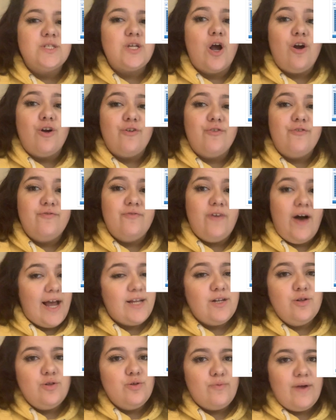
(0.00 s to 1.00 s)
our
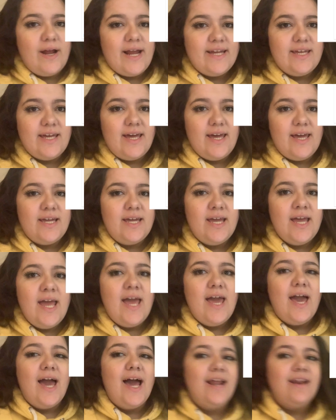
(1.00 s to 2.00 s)
final ranking,
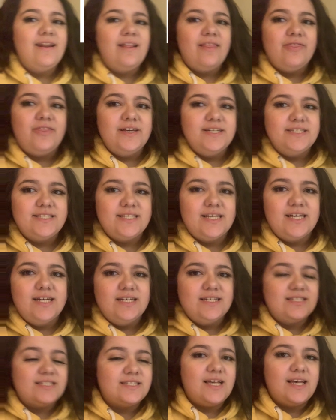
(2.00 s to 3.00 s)
and this
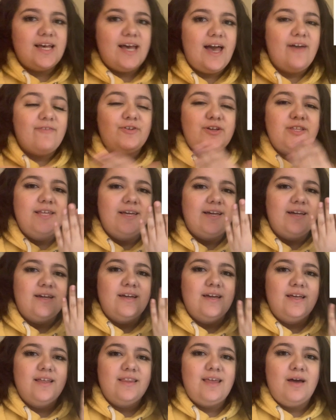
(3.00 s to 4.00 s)
is
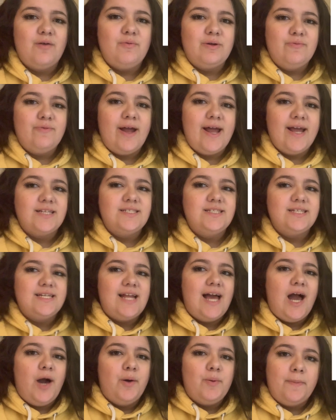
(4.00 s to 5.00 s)
everything that we ranked and
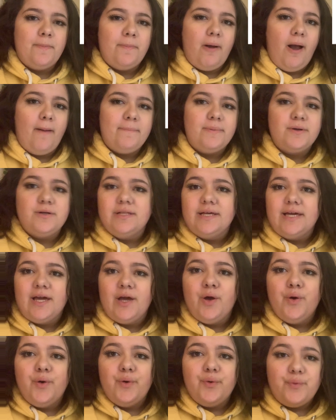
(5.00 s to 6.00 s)
how we
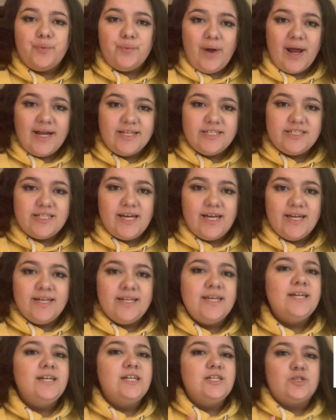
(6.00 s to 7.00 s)
properly ranked it.
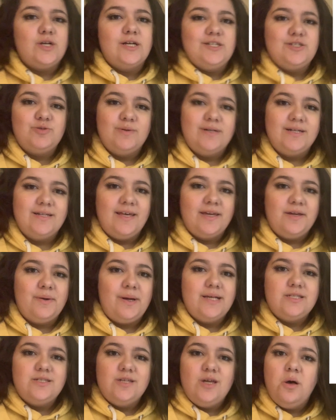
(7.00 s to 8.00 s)
So I just wanted to let you
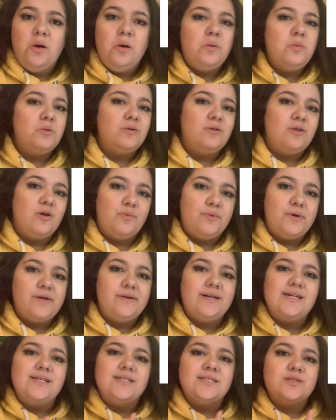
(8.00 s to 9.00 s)
guys know, no
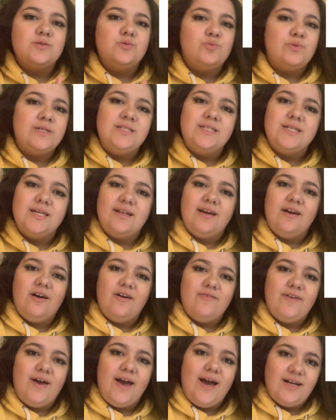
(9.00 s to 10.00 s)
worries, we did
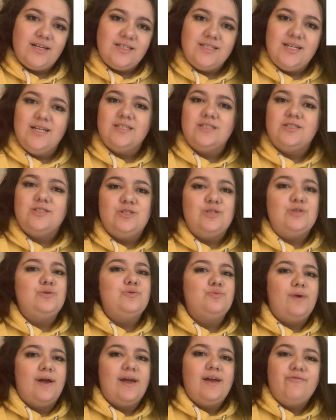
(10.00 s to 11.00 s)
have access to
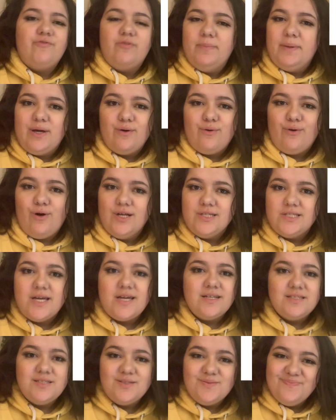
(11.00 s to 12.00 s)
rank Flamingo Crossings.